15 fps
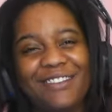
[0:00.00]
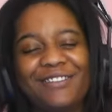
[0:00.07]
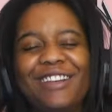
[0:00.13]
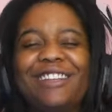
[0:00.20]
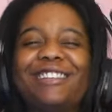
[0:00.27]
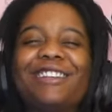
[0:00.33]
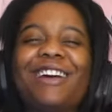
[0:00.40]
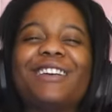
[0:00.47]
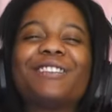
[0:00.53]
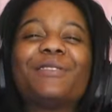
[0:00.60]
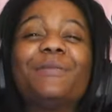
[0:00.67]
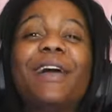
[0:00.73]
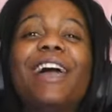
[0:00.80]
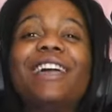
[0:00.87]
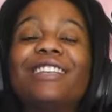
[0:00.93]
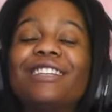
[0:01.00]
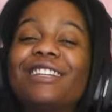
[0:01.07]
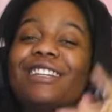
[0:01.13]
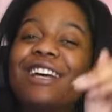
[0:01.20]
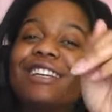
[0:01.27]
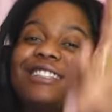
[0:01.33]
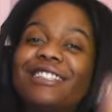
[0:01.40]
Make sure y'all smash
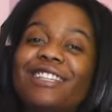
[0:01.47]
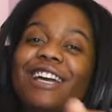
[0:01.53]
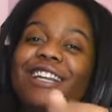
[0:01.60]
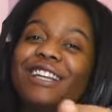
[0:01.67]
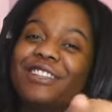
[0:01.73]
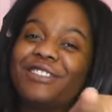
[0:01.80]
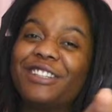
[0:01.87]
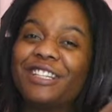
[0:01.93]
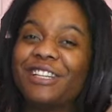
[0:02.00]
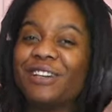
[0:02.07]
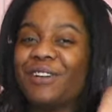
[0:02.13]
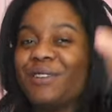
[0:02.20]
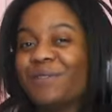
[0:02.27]
it and I'll see y'all next video.